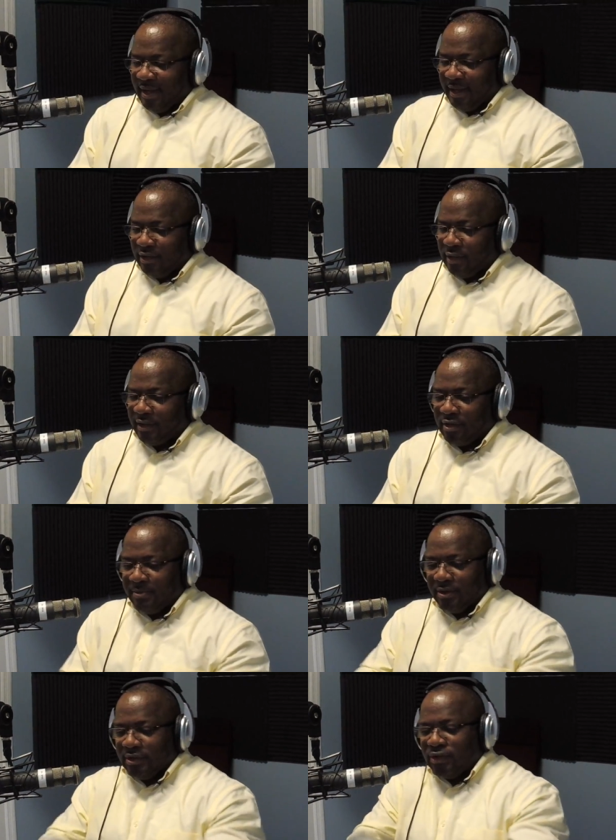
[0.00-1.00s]
Uh, you know, I thought
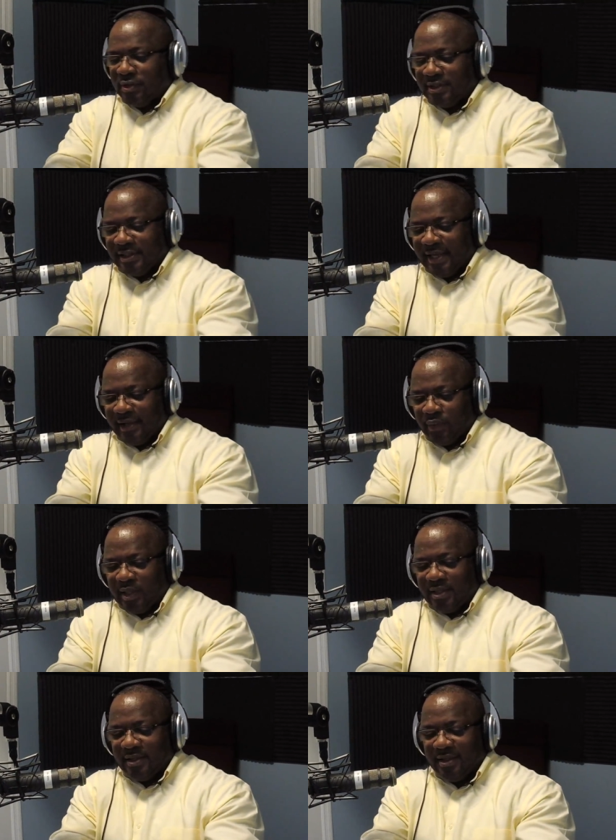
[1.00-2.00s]
about the show this entire
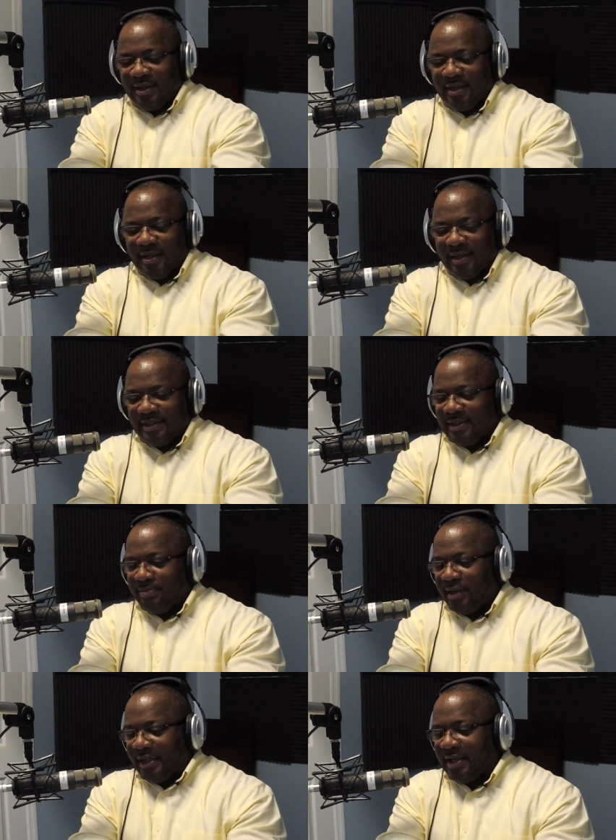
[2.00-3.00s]
week. I
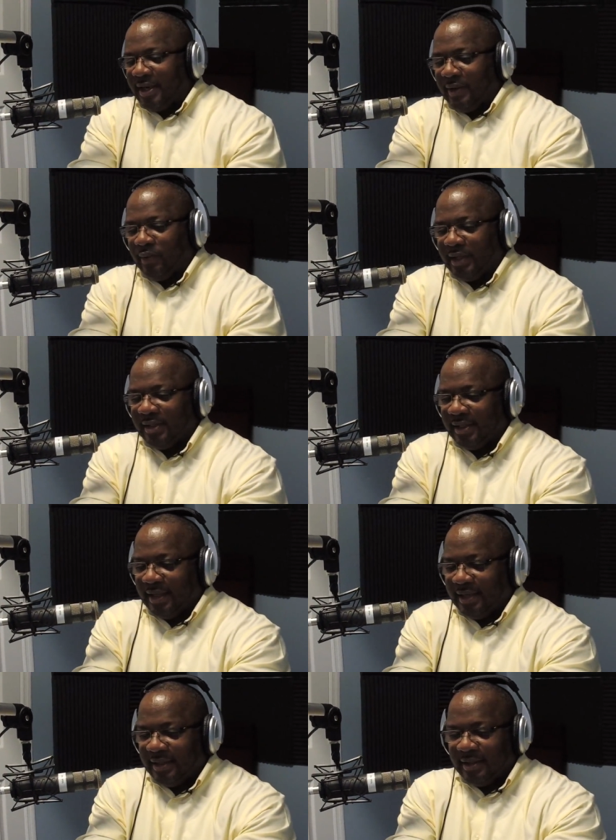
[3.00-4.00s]
said, boy, I can't wait to
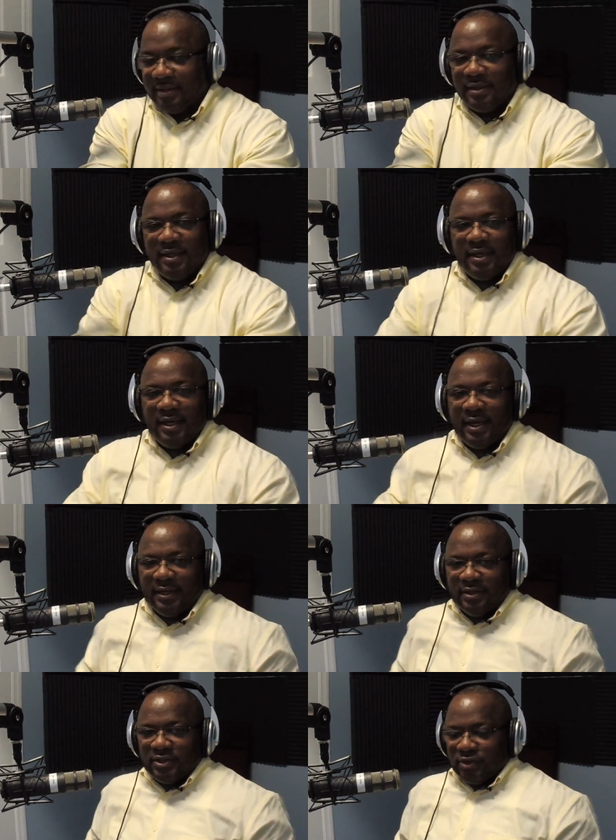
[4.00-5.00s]
get here
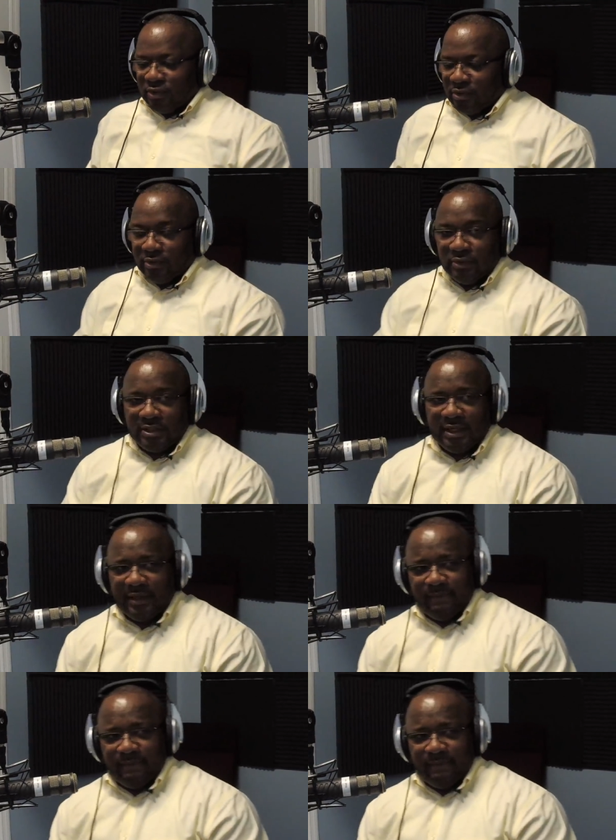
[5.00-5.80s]
at the studios at